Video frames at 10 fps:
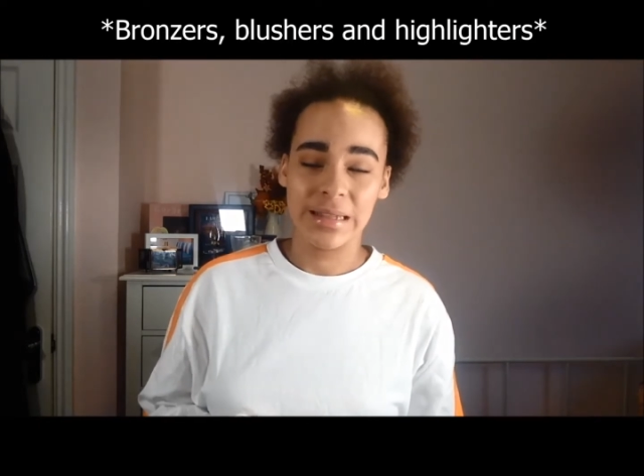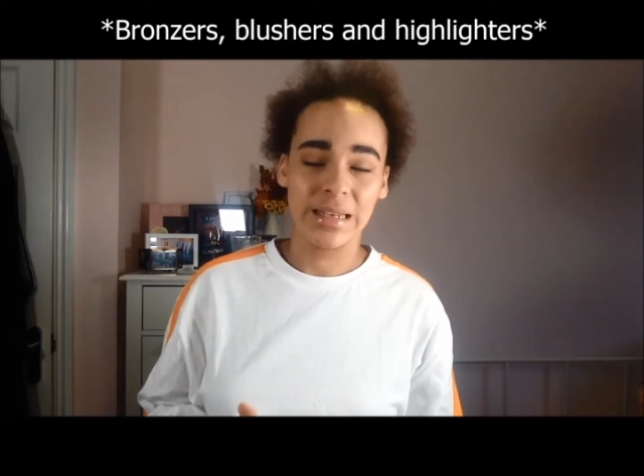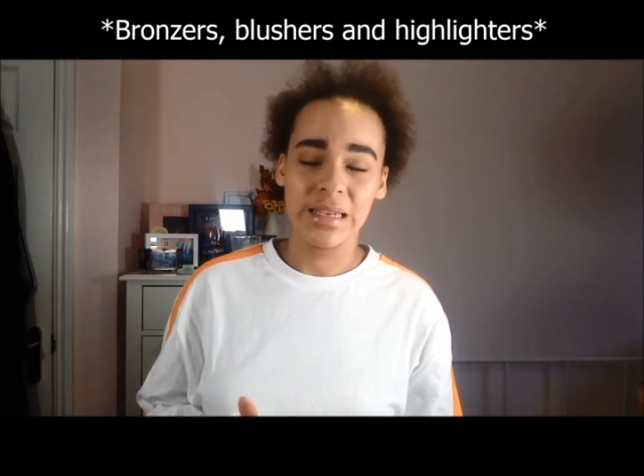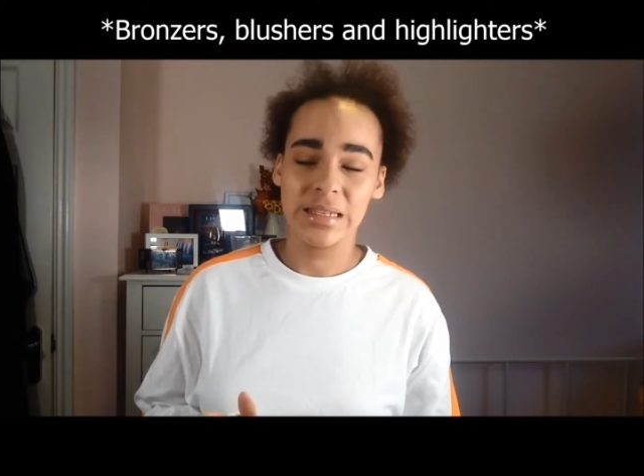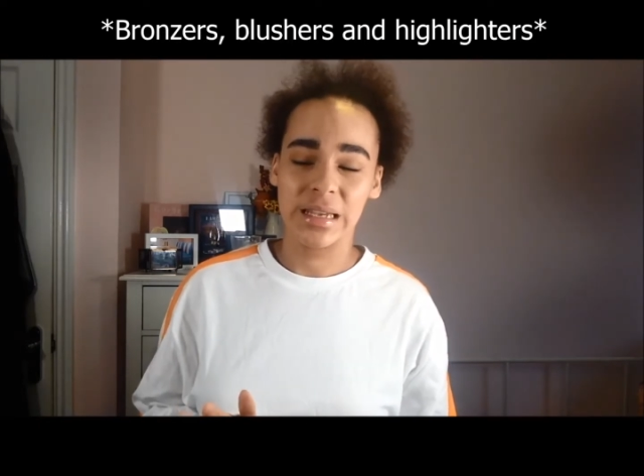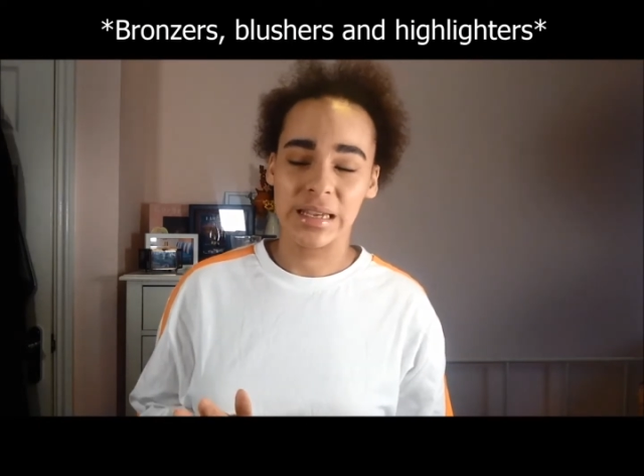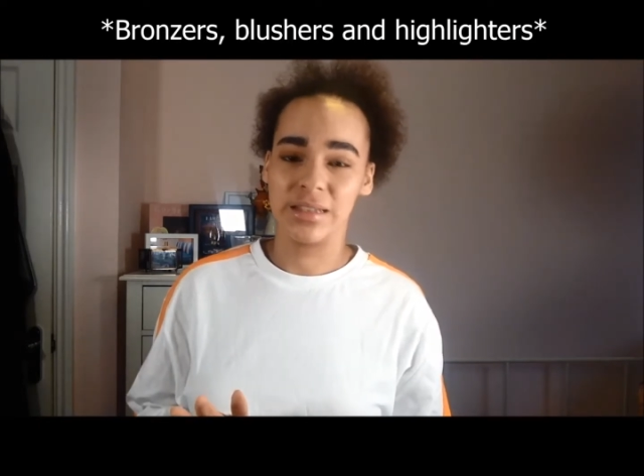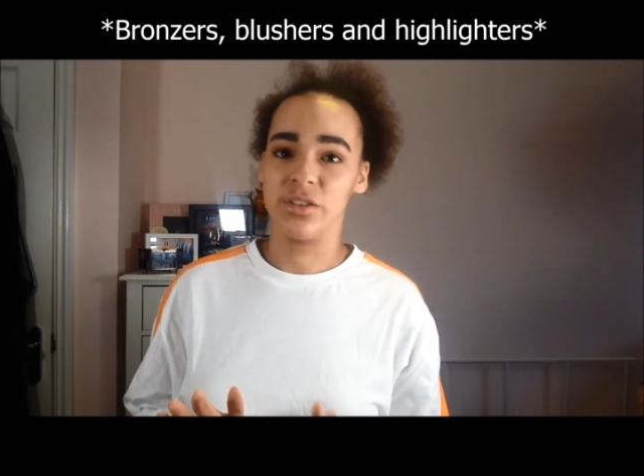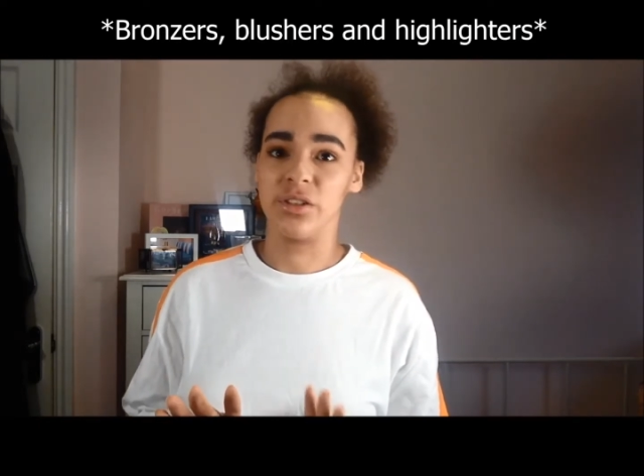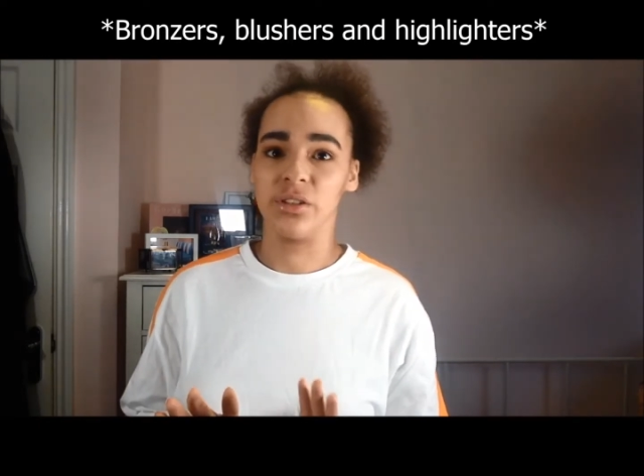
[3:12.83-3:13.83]
This
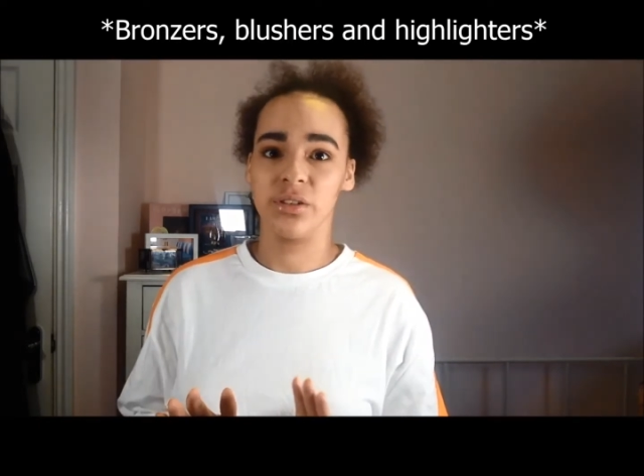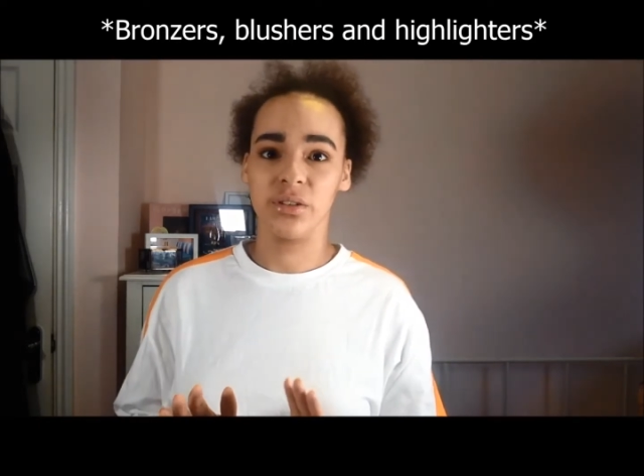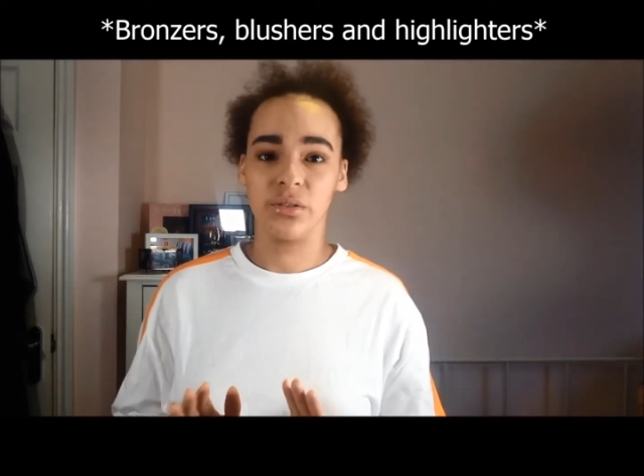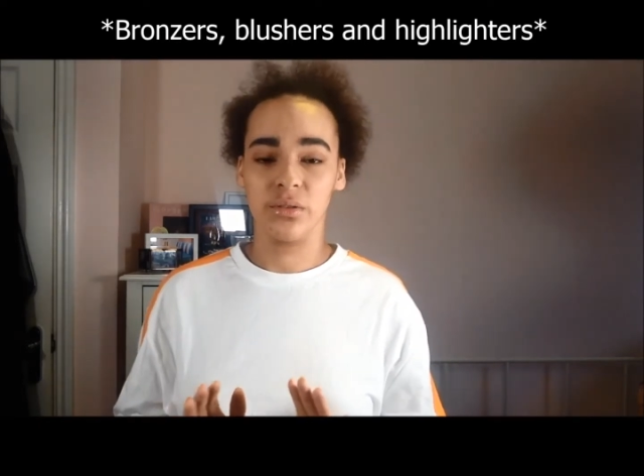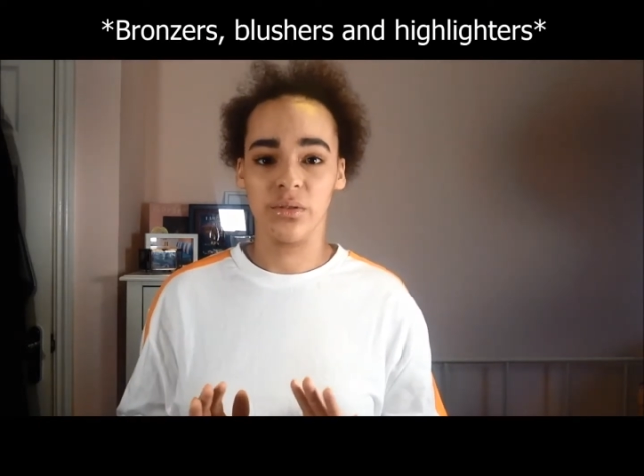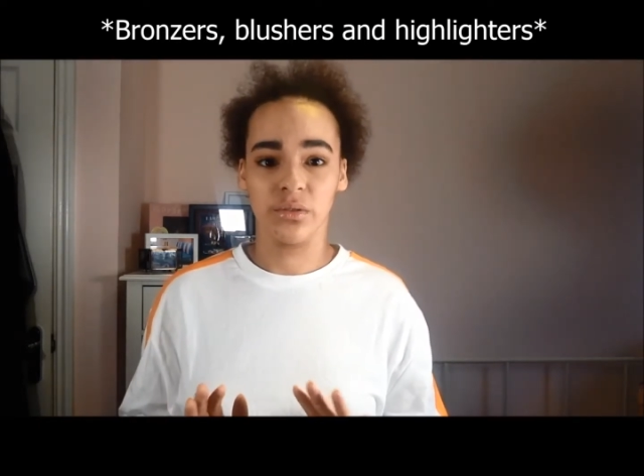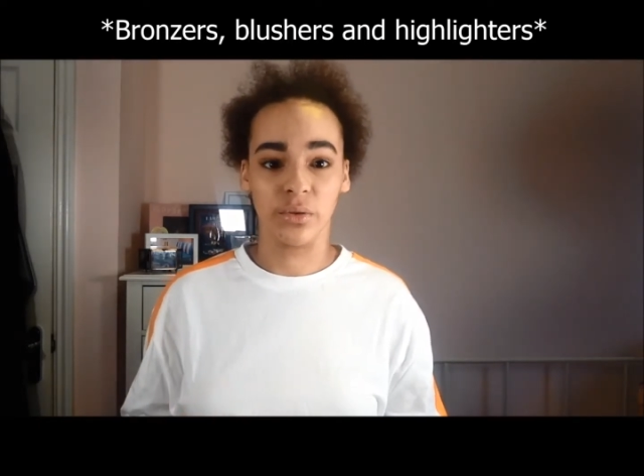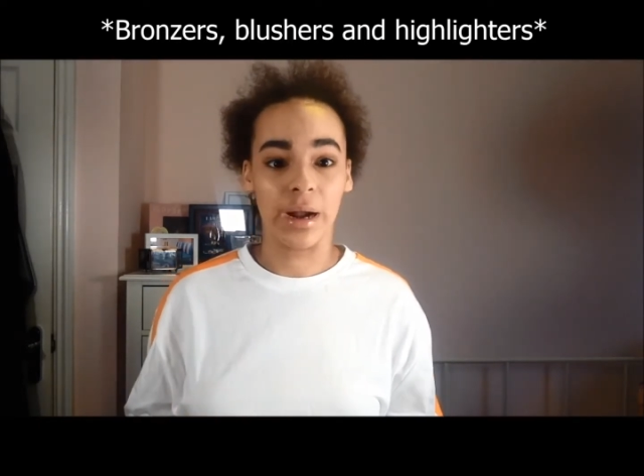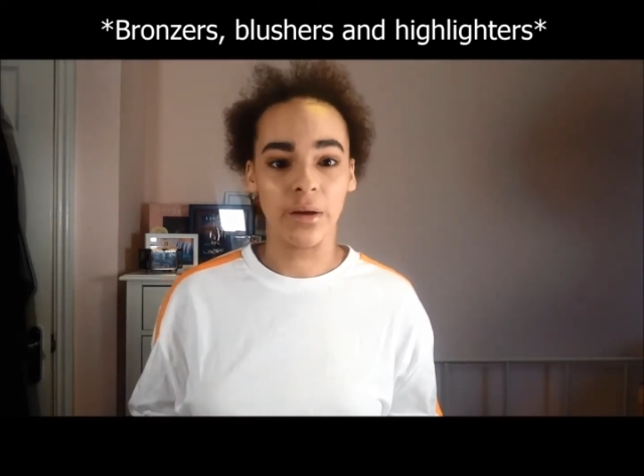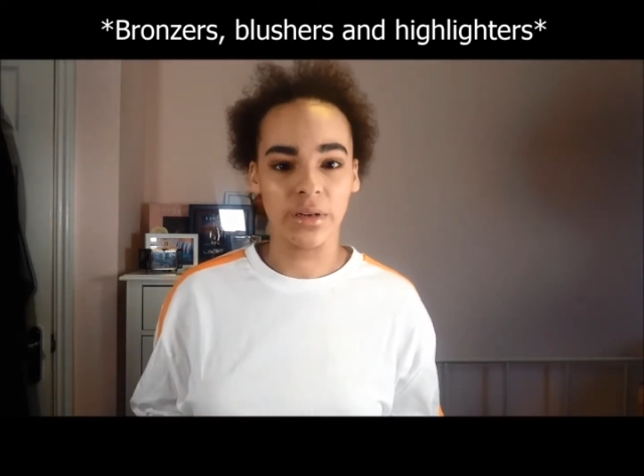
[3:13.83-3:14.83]
is just
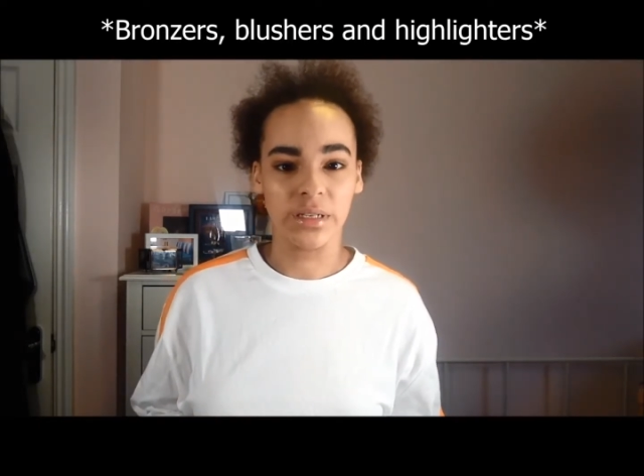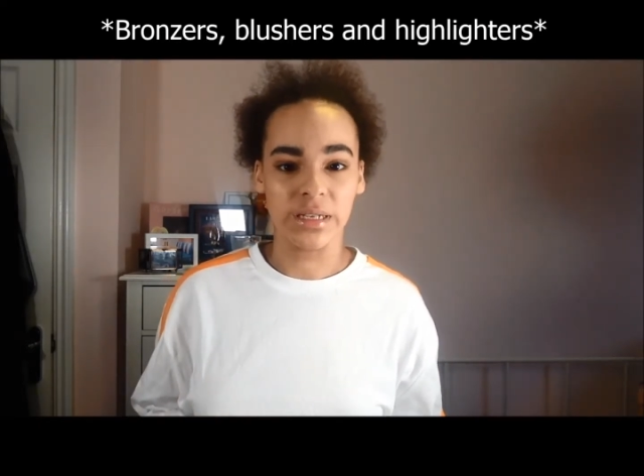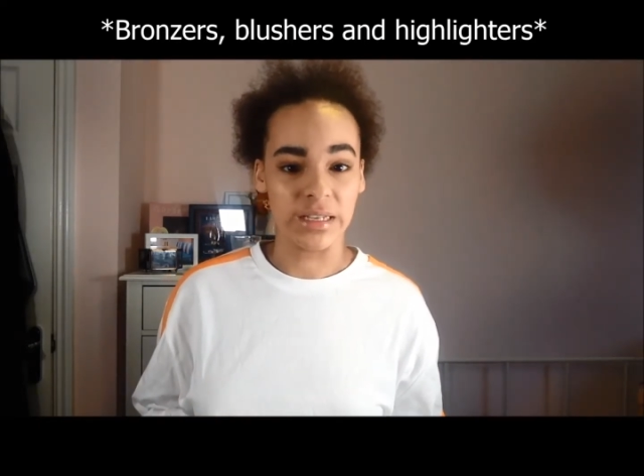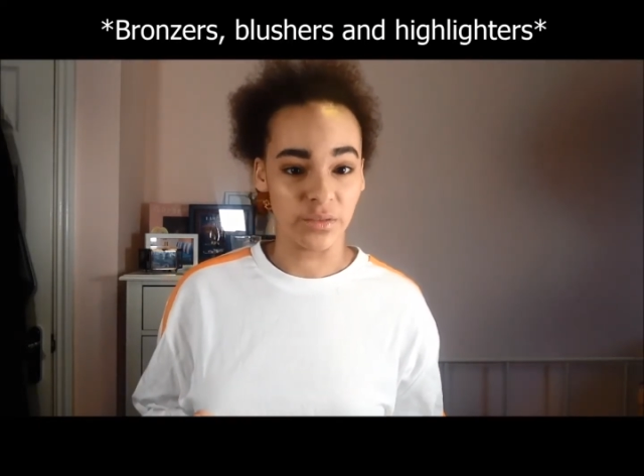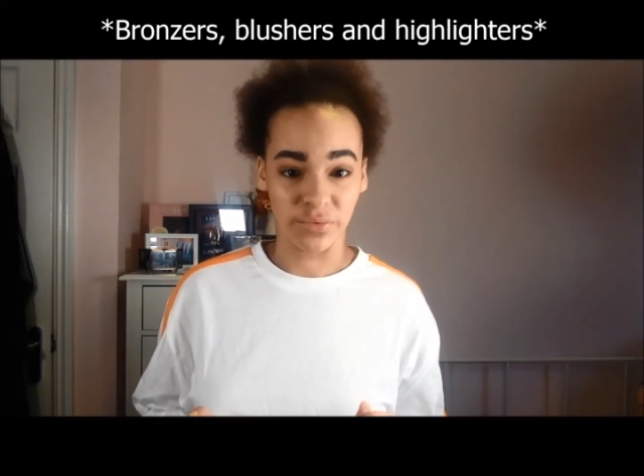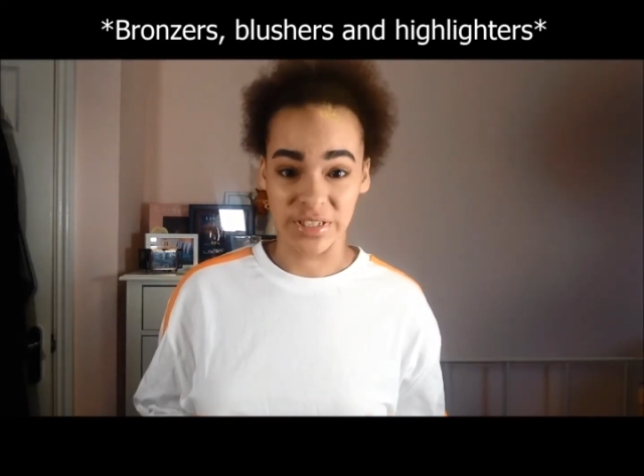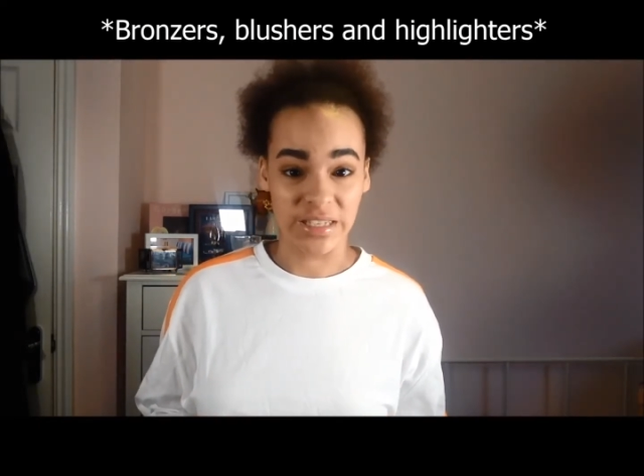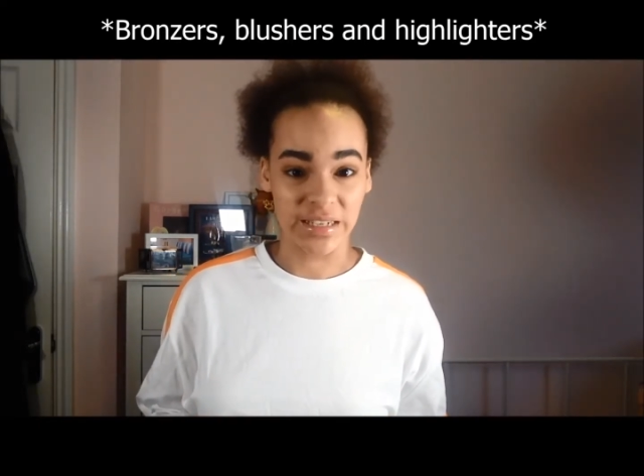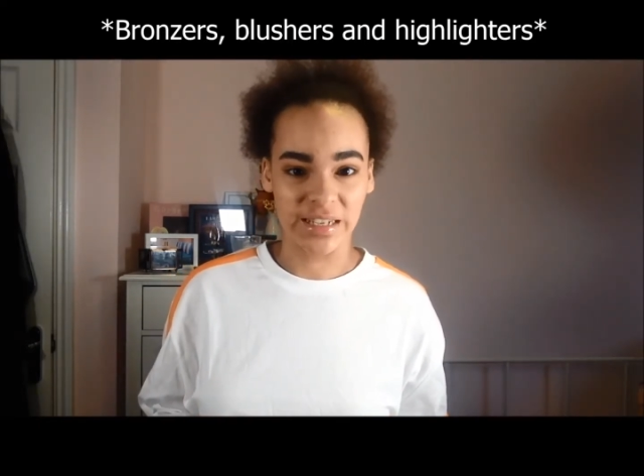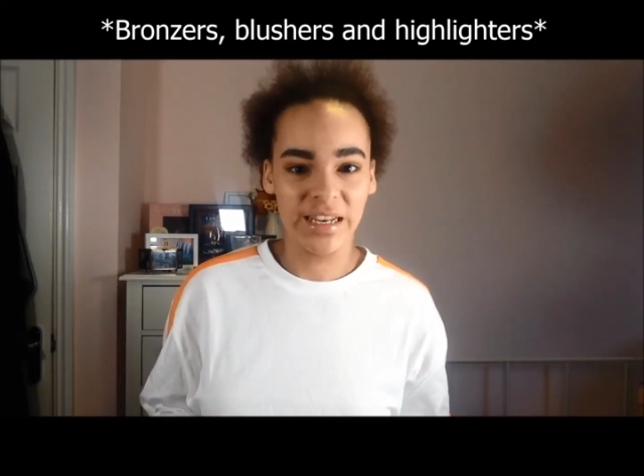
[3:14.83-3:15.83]
crowded, it's
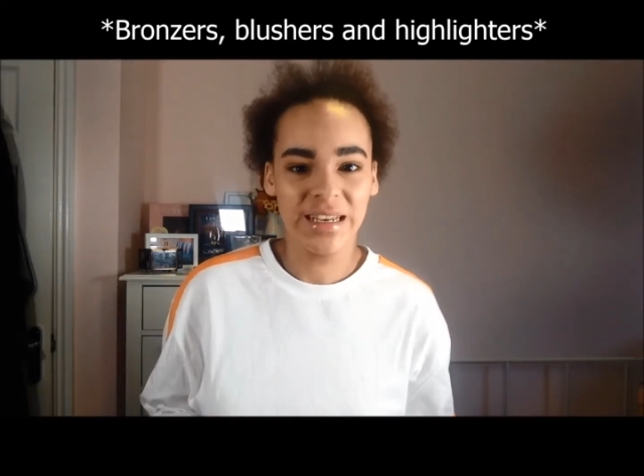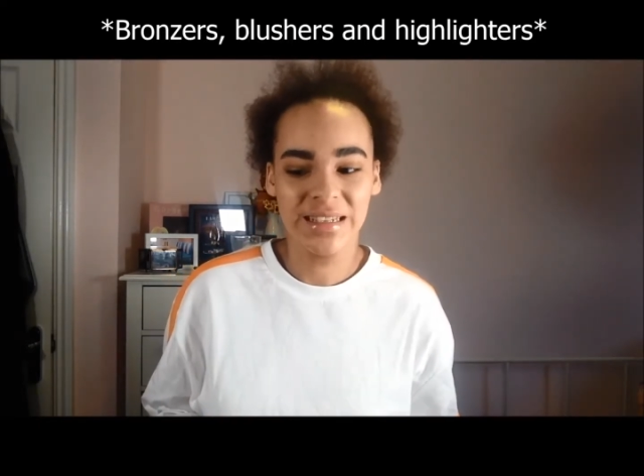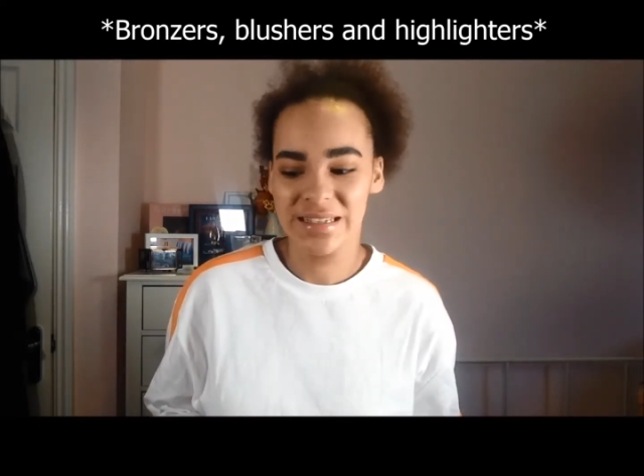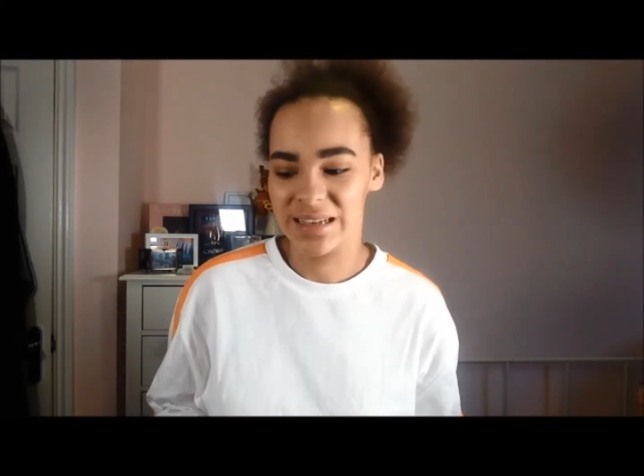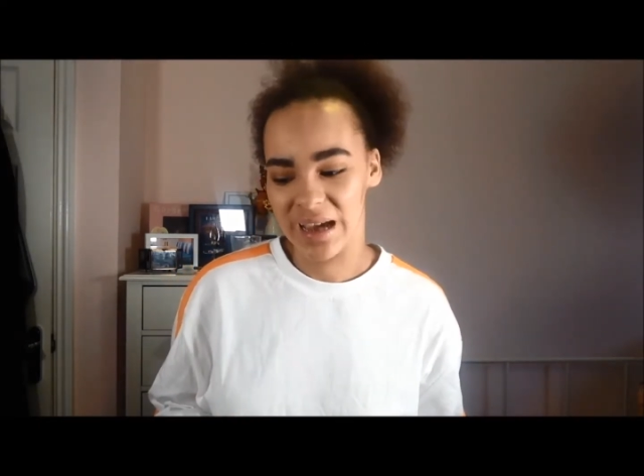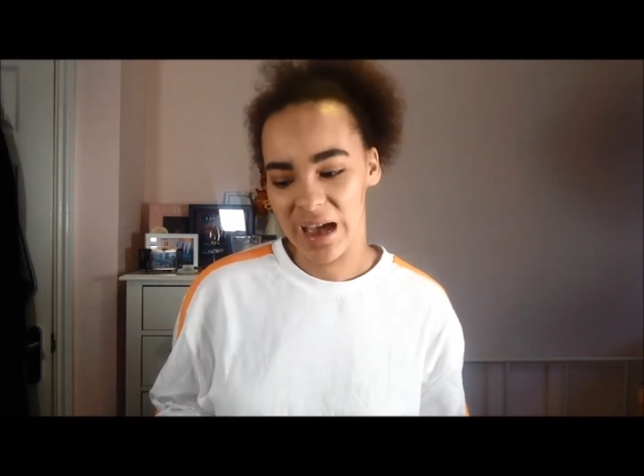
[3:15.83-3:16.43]
ridiculous.